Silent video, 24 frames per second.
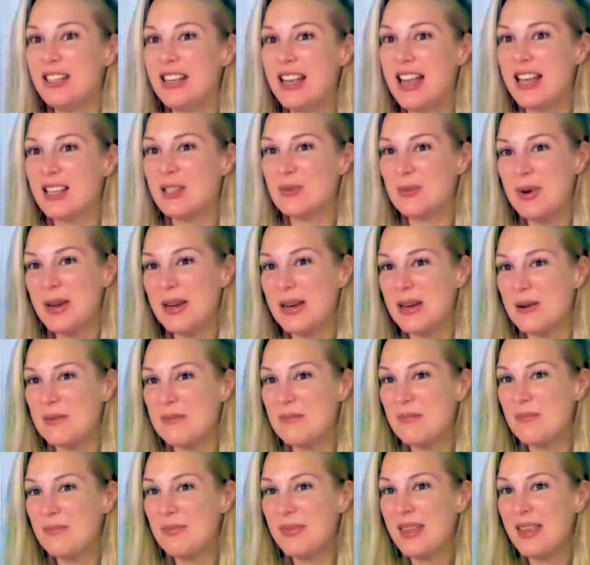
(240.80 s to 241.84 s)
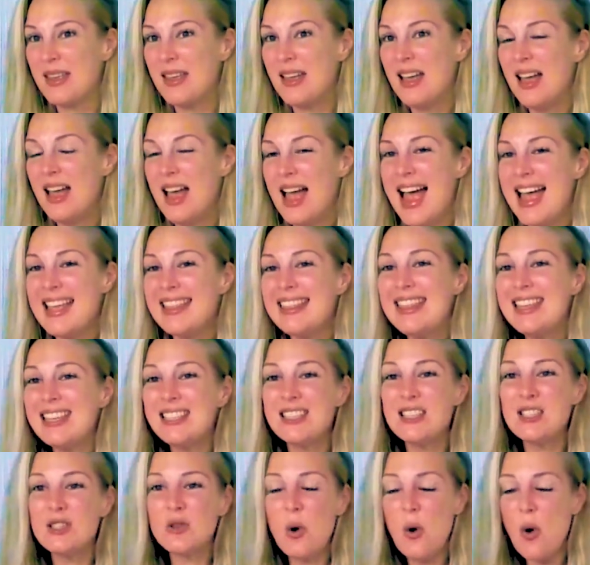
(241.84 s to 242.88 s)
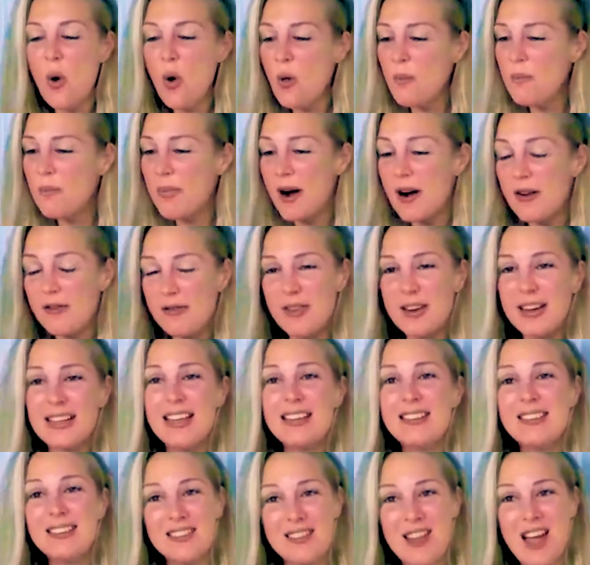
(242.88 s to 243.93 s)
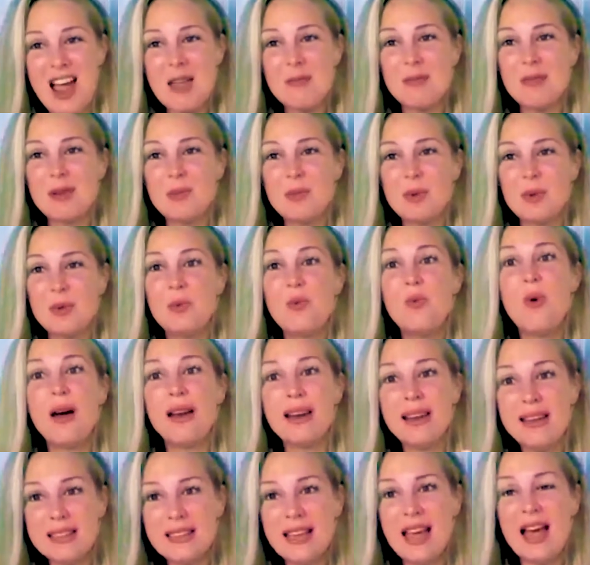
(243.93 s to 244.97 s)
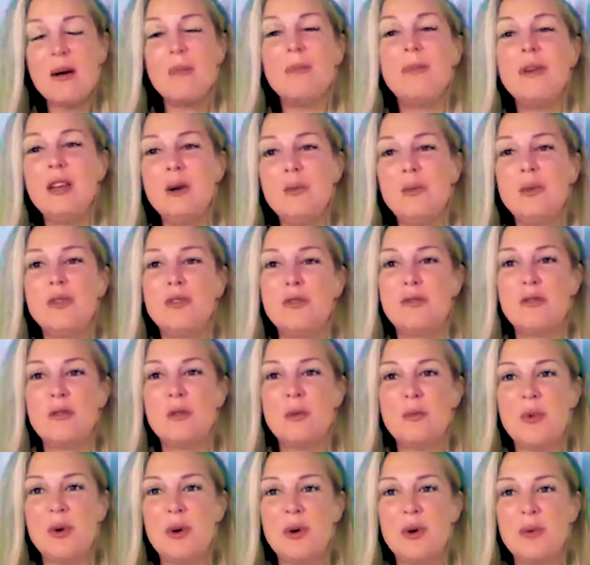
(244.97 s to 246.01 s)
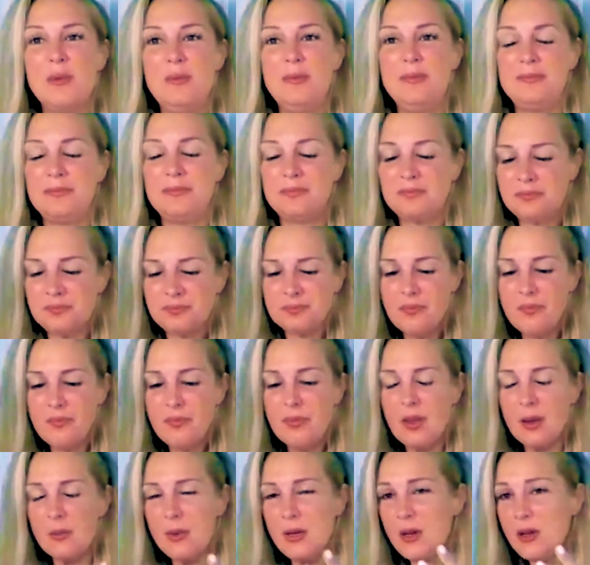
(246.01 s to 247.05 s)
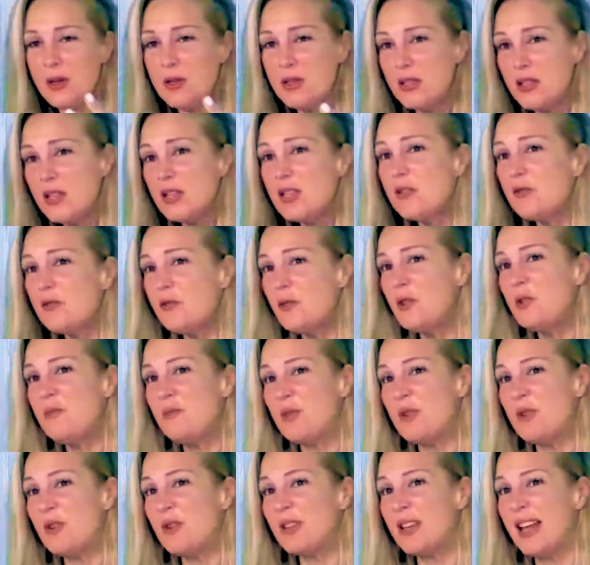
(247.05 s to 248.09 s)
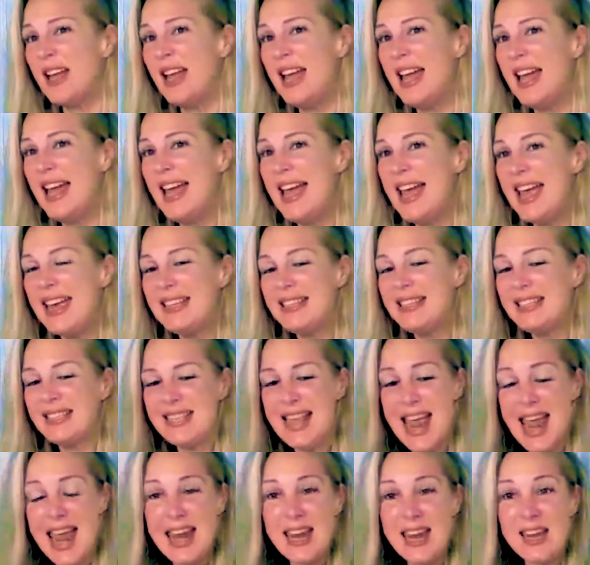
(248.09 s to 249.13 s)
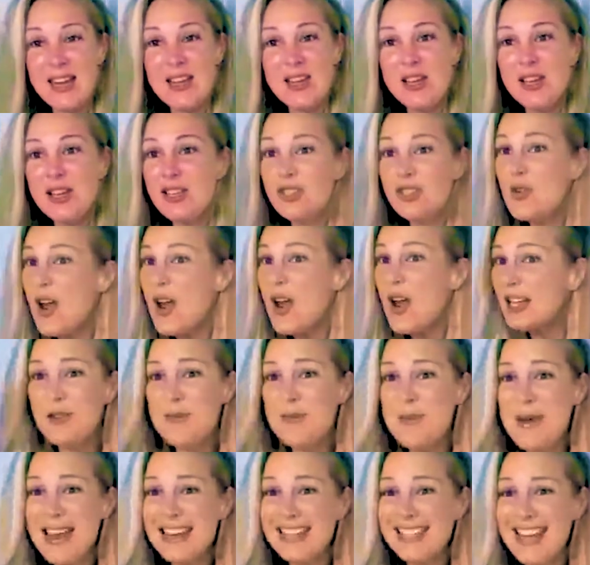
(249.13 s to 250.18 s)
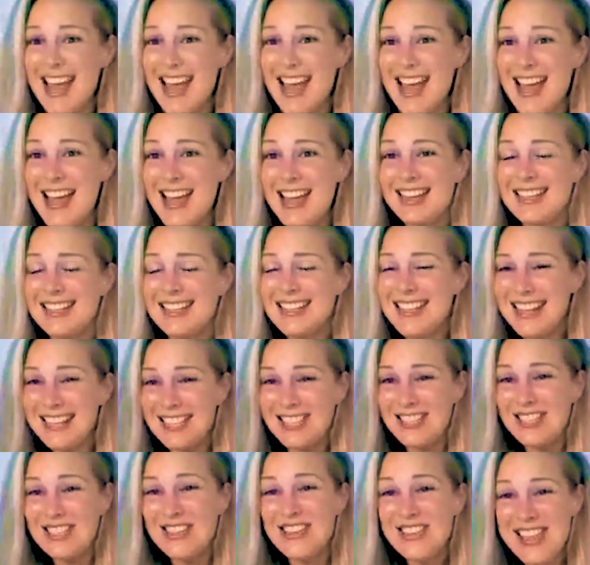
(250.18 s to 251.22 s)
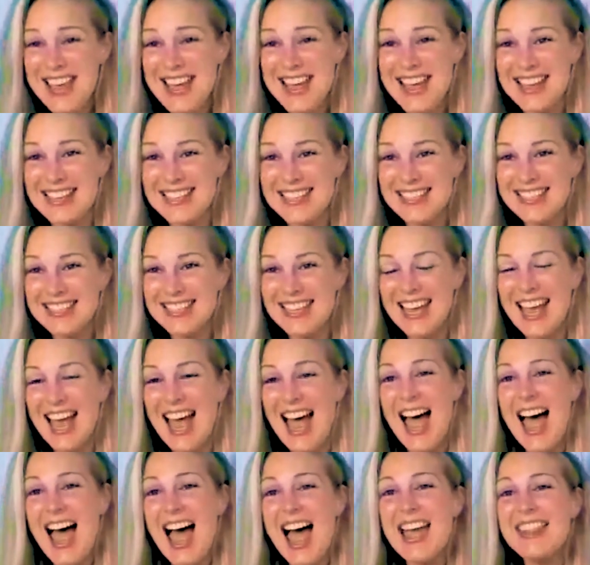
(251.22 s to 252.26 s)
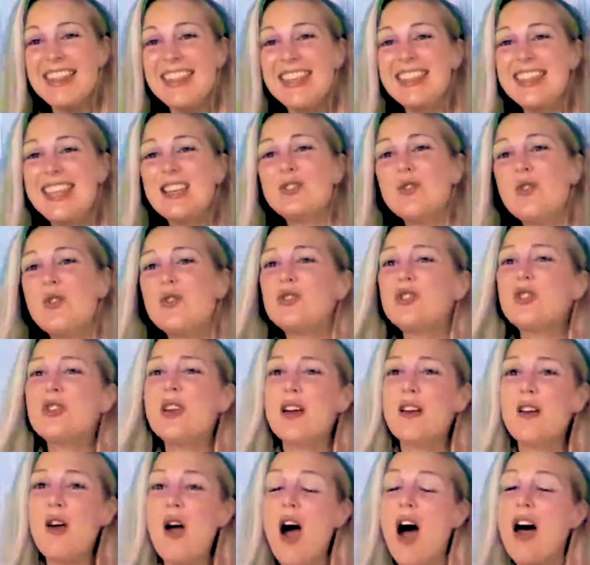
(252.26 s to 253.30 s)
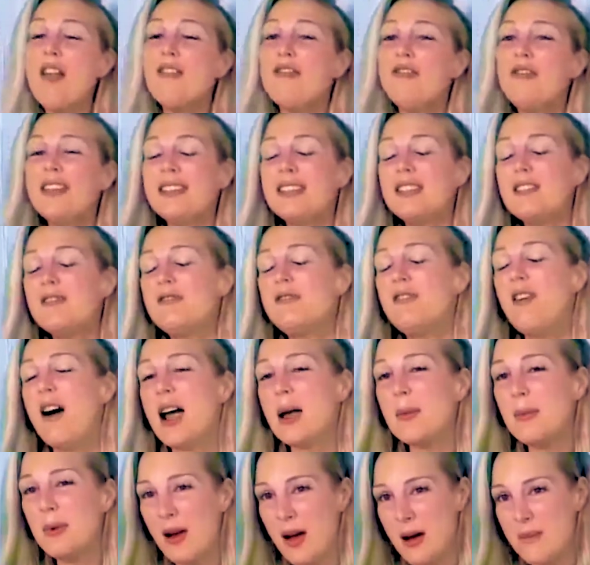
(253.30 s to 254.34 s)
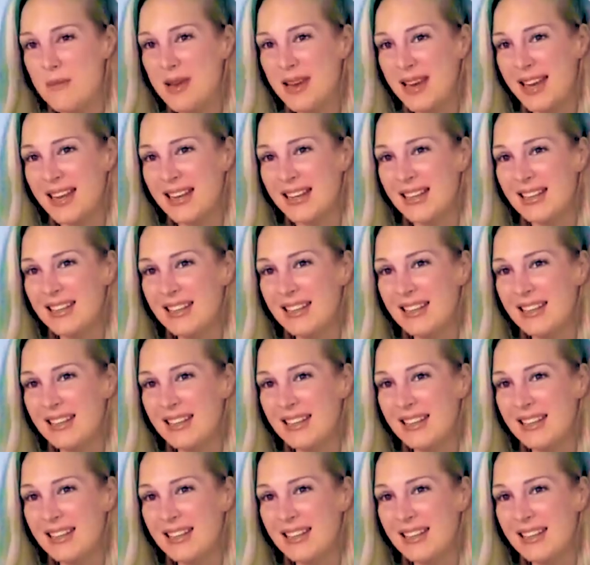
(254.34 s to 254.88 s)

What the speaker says: last week. And this is all perfectly in alignment with what is happening with the full moon. Because this full moon is saying, transformation, let's do this. And then there's also a conflicting vibe coming in